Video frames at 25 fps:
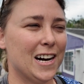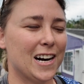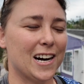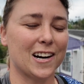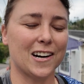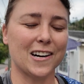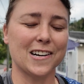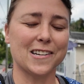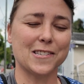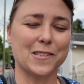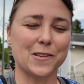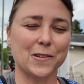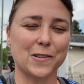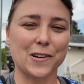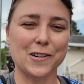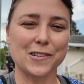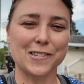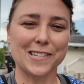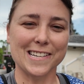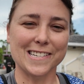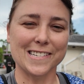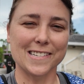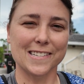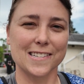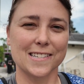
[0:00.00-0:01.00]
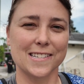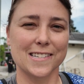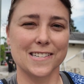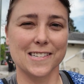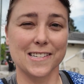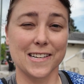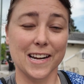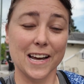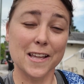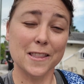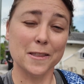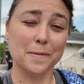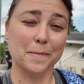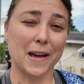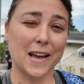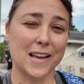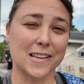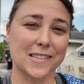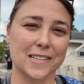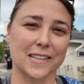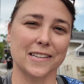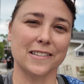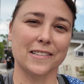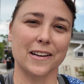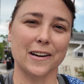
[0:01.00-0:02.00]
All right, so there's a death
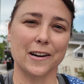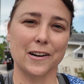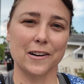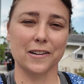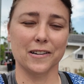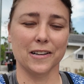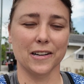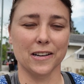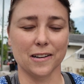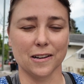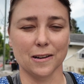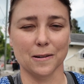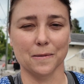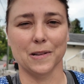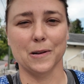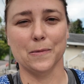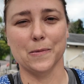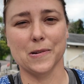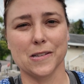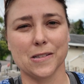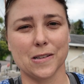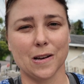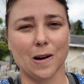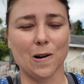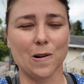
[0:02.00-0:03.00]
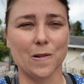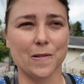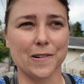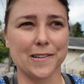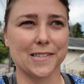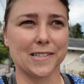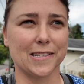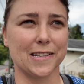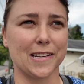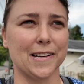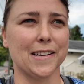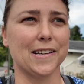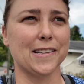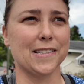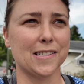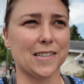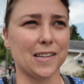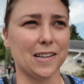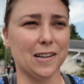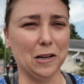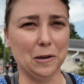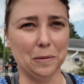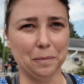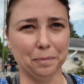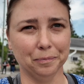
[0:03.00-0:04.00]
mask in there, and that we saw. It says,
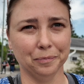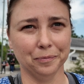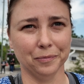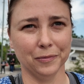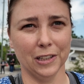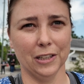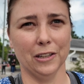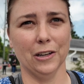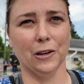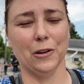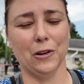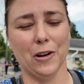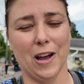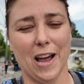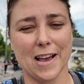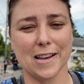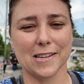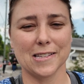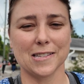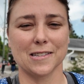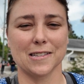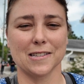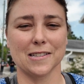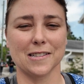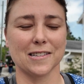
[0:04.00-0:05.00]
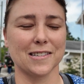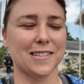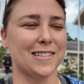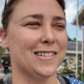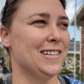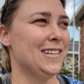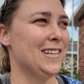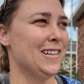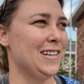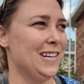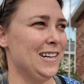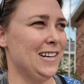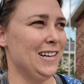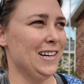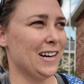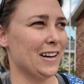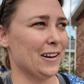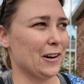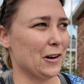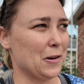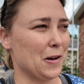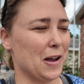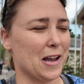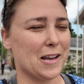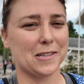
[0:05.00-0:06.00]
you know, ask the
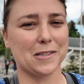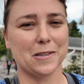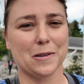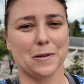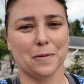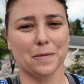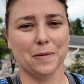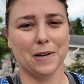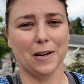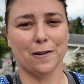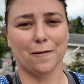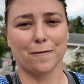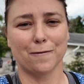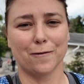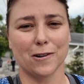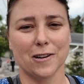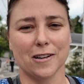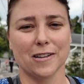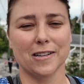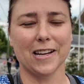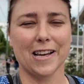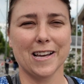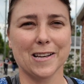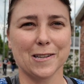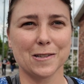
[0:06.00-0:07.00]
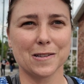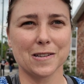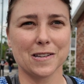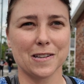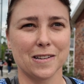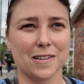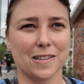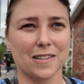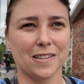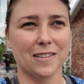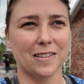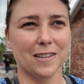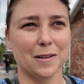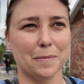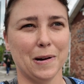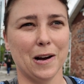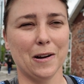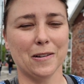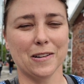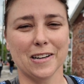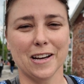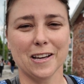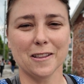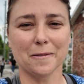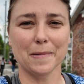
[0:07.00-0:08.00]
at the front desk
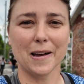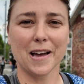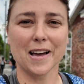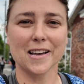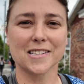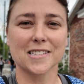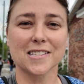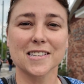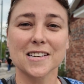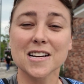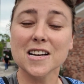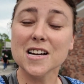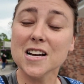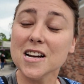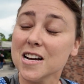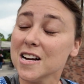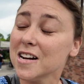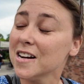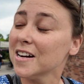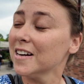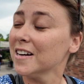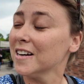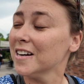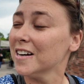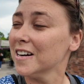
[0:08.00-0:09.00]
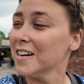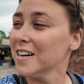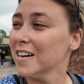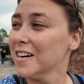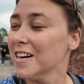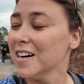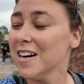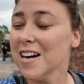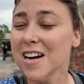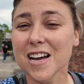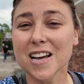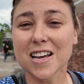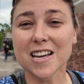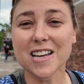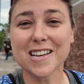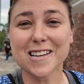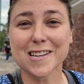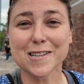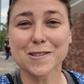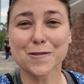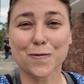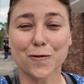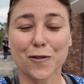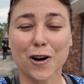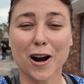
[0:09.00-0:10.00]
about death mask. It
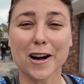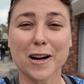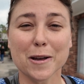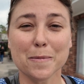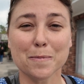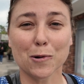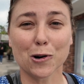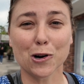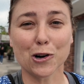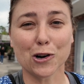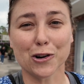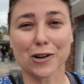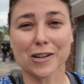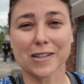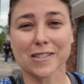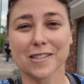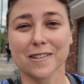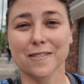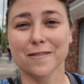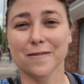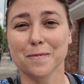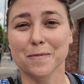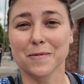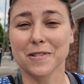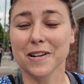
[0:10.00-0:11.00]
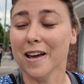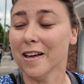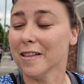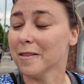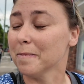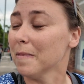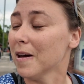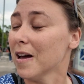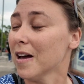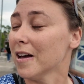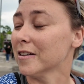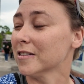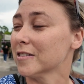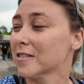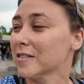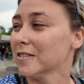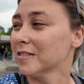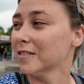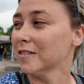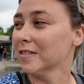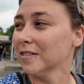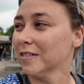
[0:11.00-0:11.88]
is Freddie Mercury's death mask.